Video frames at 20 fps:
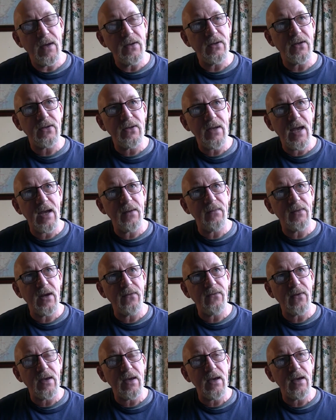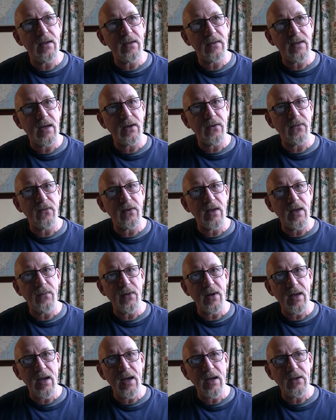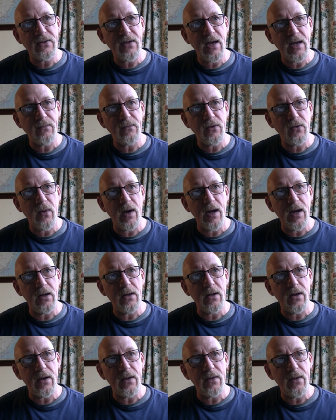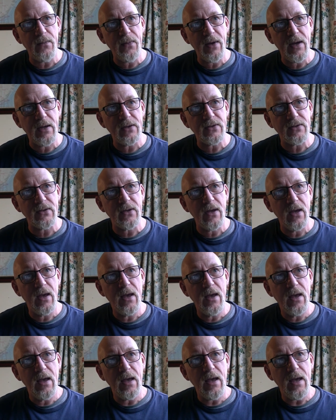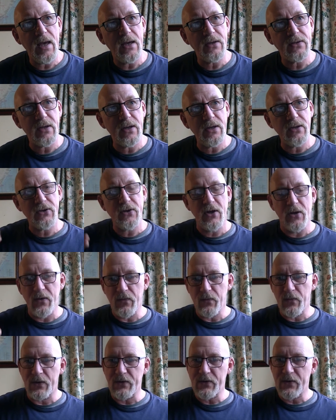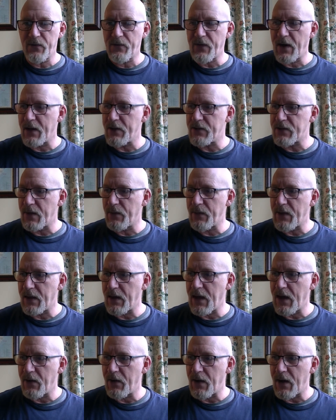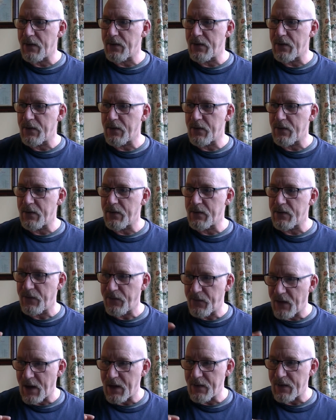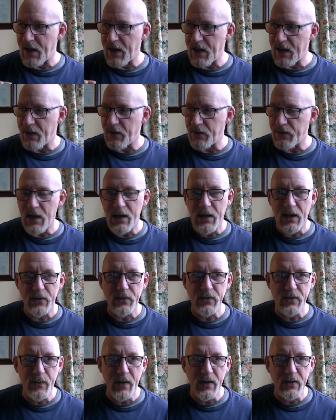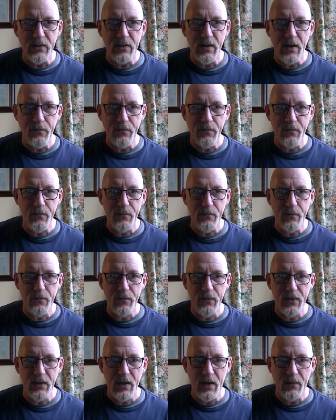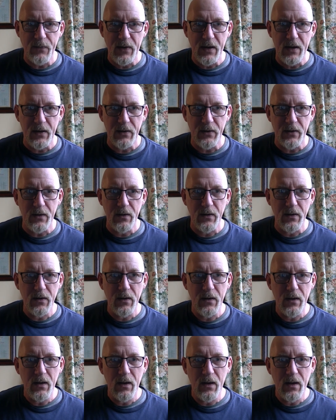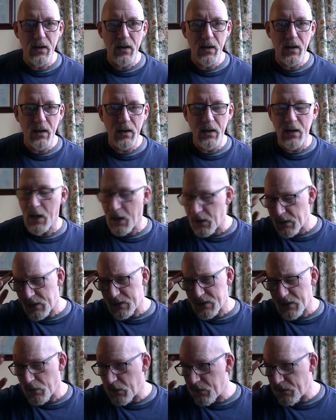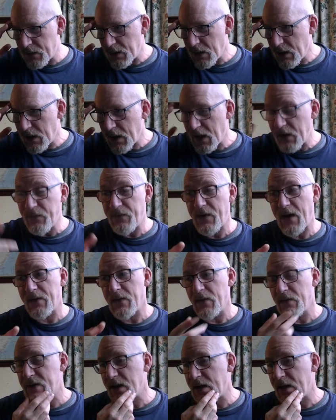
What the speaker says: doesn't happen every year, thankfully, but it has happened quite a lot in the past, is that a student wants to find something out, and to find that out, they go and speak to their partner. You know, and I said, well, in fact, there was an